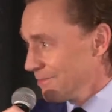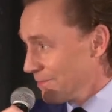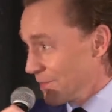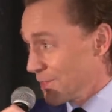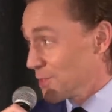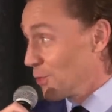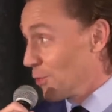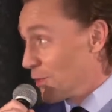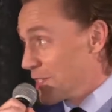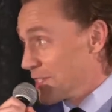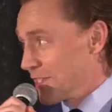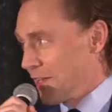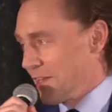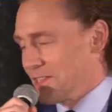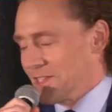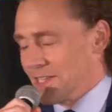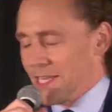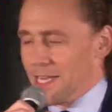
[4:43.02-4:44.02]
Story
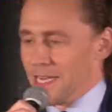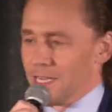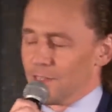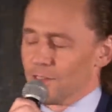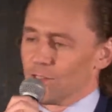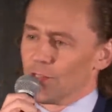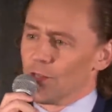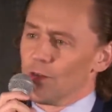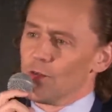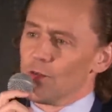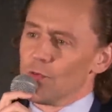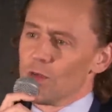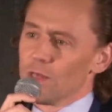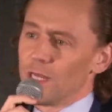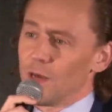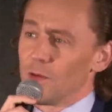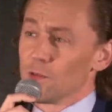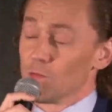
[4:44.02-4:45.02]
starts there. So
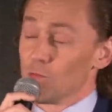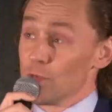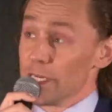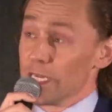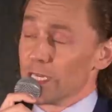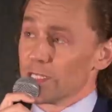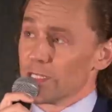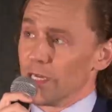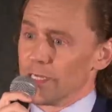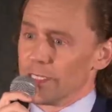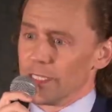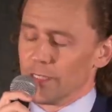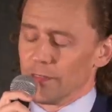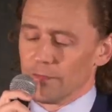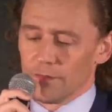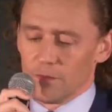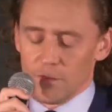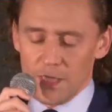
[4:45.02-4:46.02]
that was really
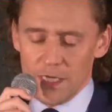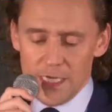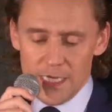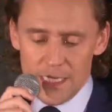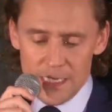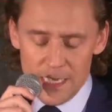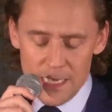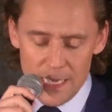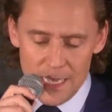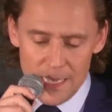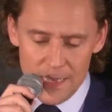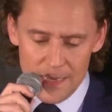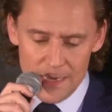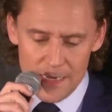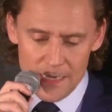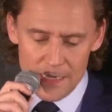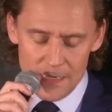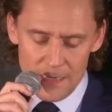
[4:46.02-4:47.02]
exciting for me.
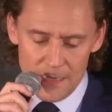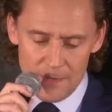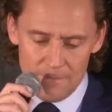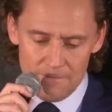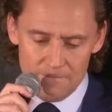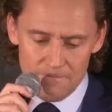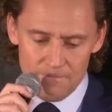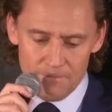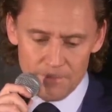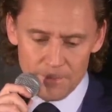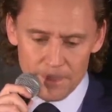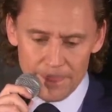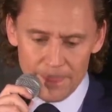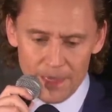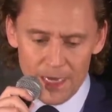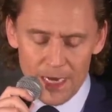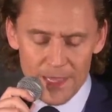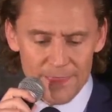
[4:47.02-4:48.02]
And
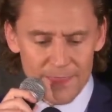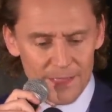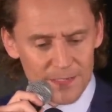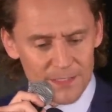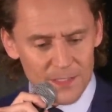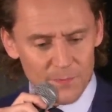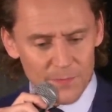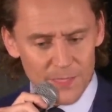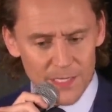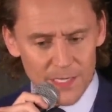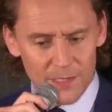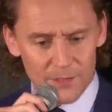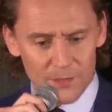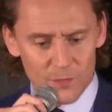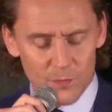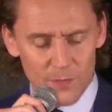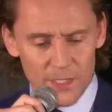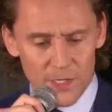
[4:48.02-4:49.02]
I think something
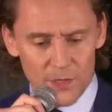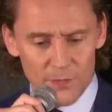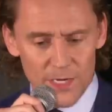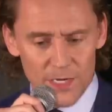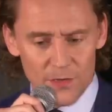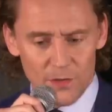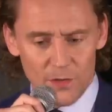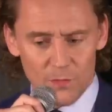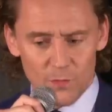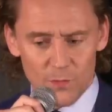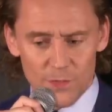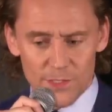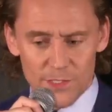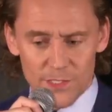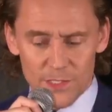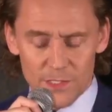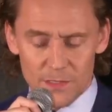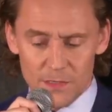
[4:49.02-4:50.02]
else we agreed on
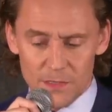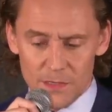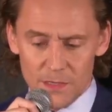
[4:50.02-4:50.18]
was